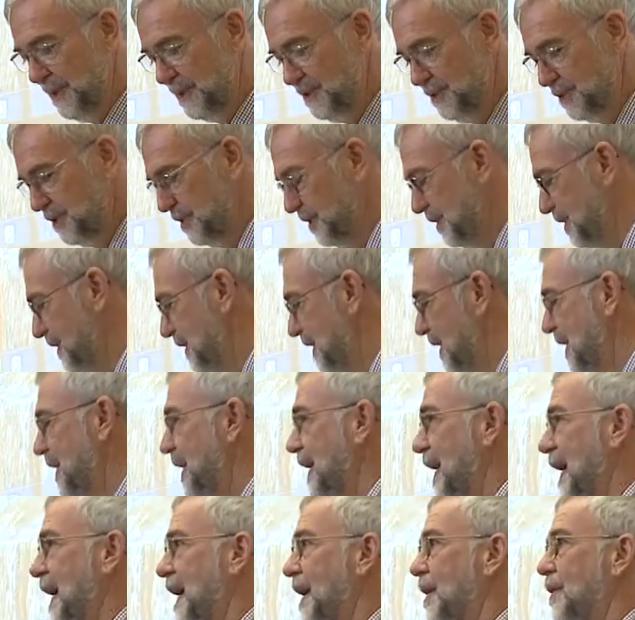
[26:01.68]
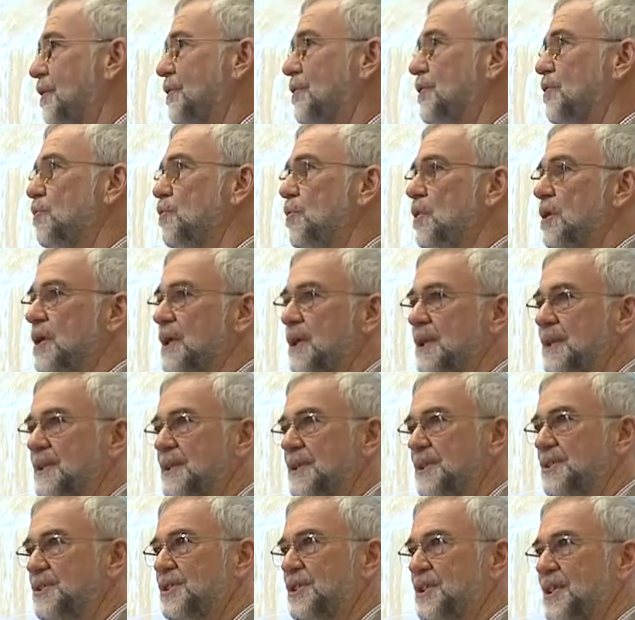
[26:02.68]
mention how the work
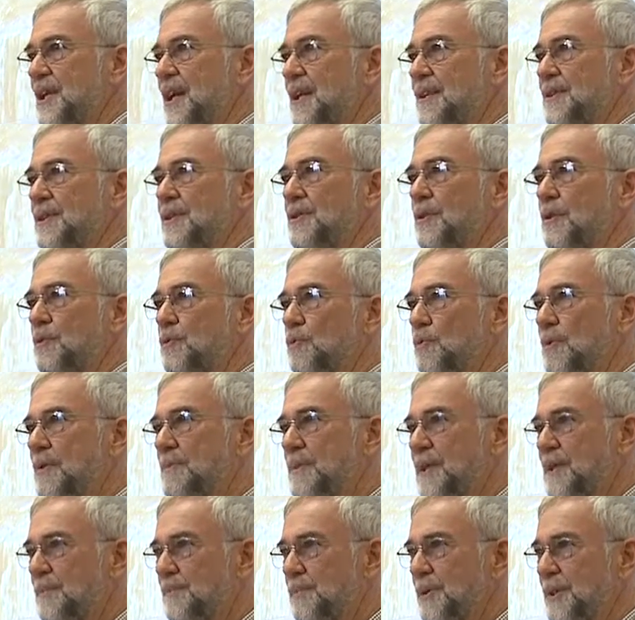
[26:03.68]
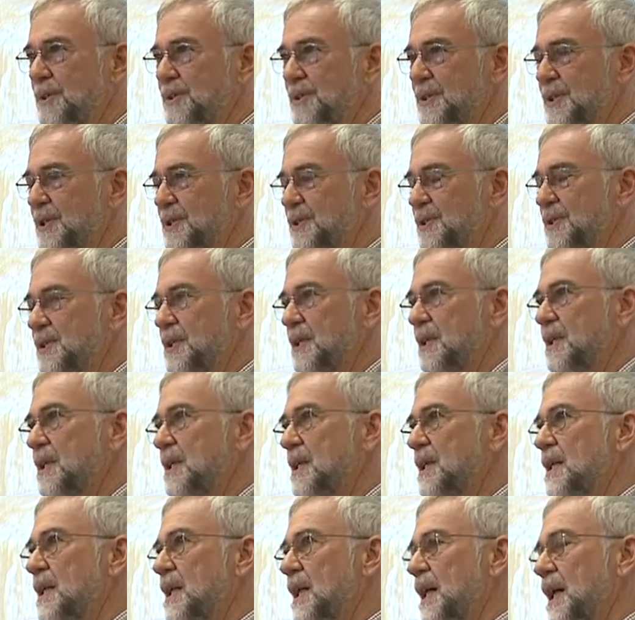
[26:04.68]
that started on women prisoners
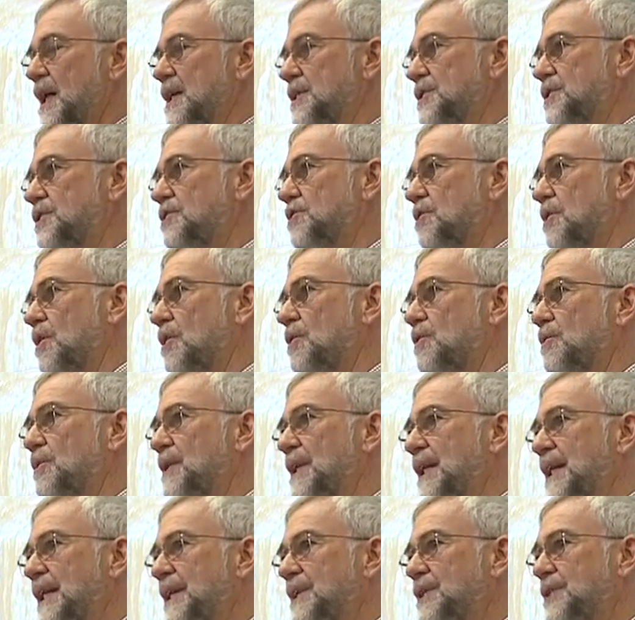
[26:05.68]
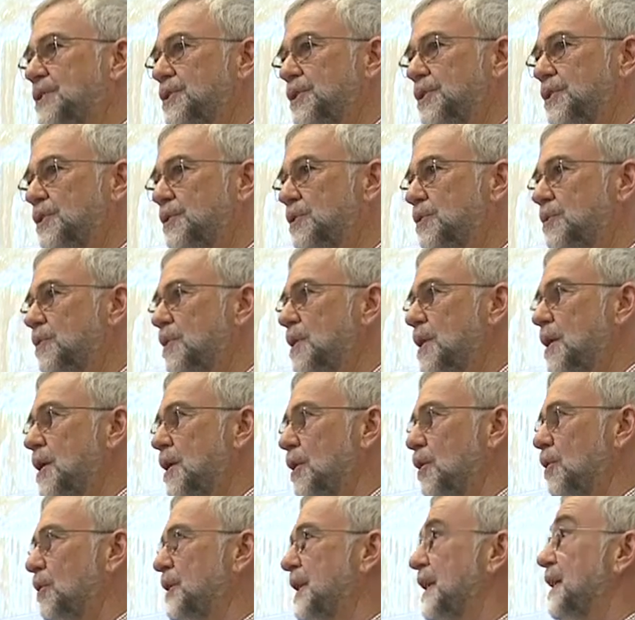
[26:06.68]
has grown into
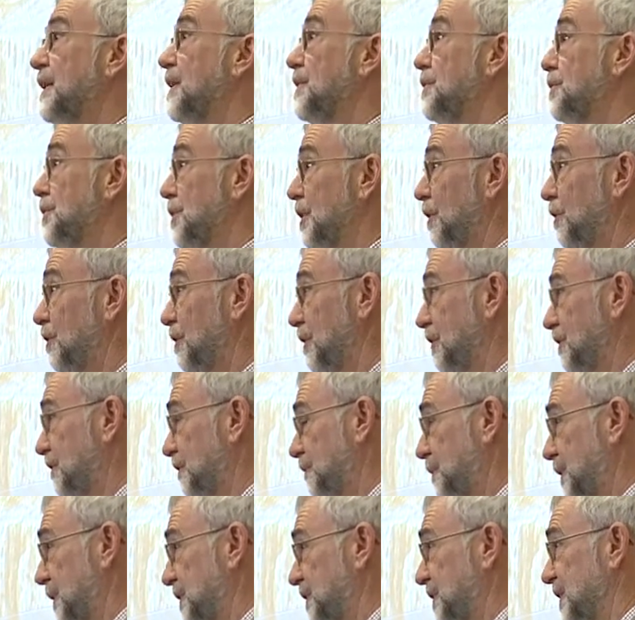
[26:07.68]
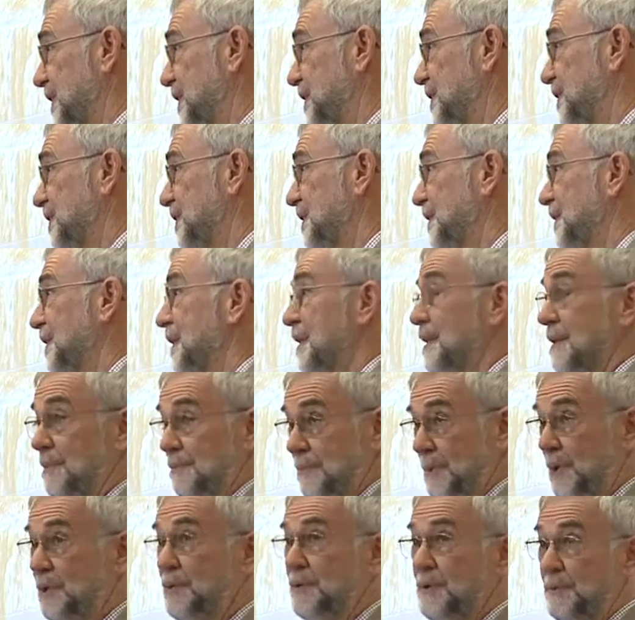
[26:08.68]
looking at children of prisoners,
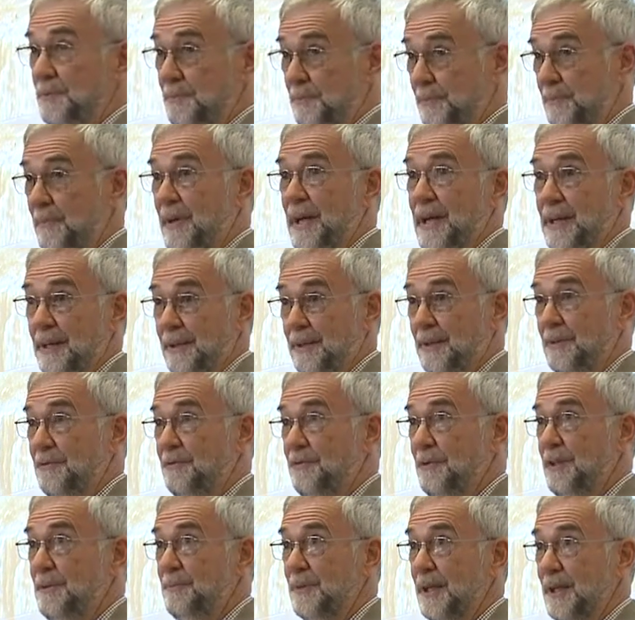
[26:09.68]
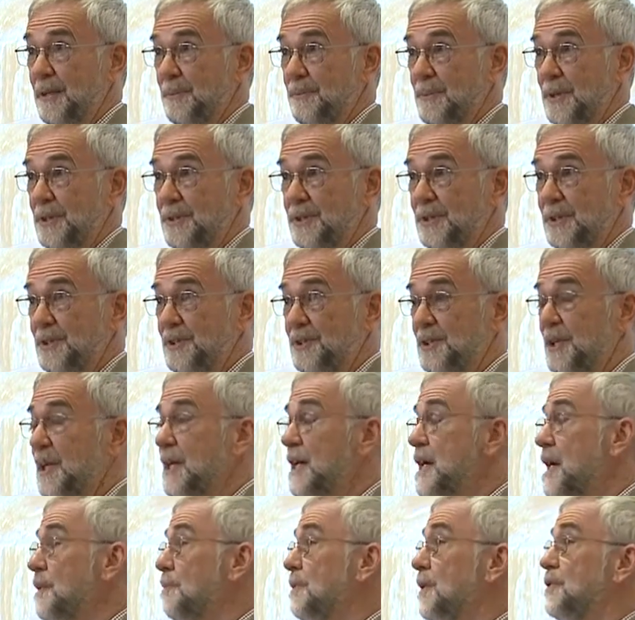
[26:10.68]
both male and female prisoners,
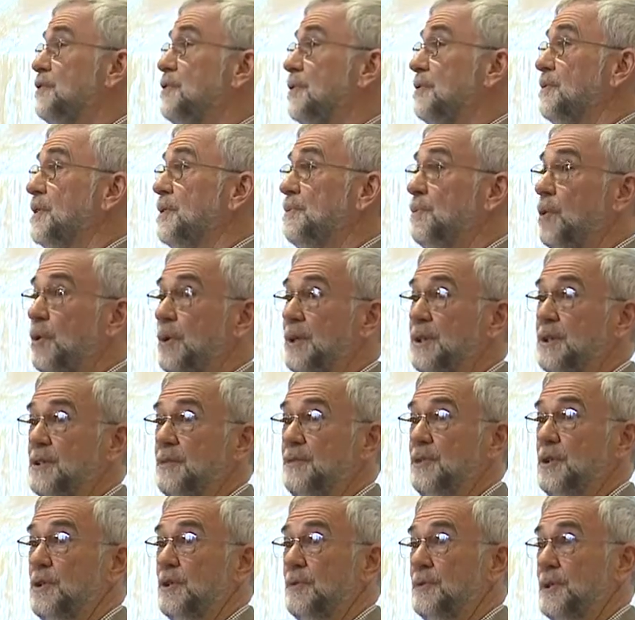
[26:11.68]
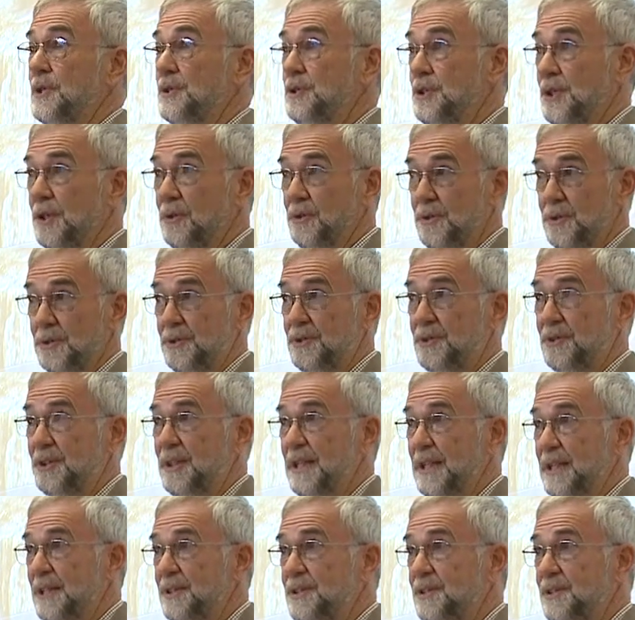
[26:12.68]
but from the point of view of the children's
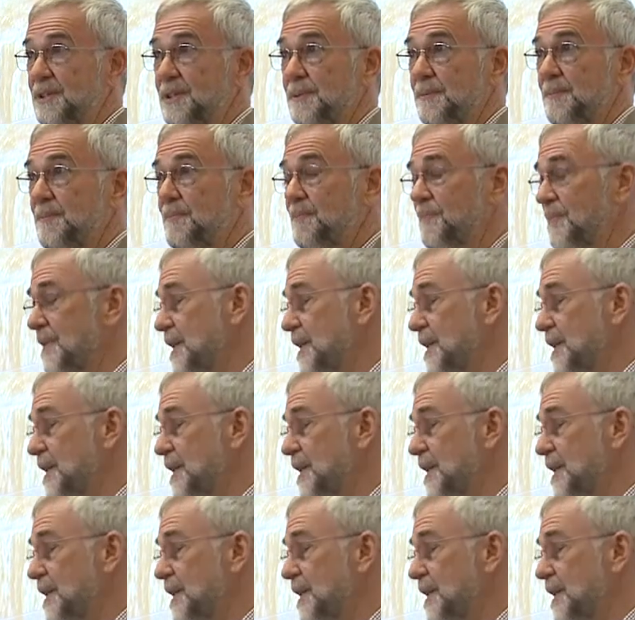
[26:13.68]
needs,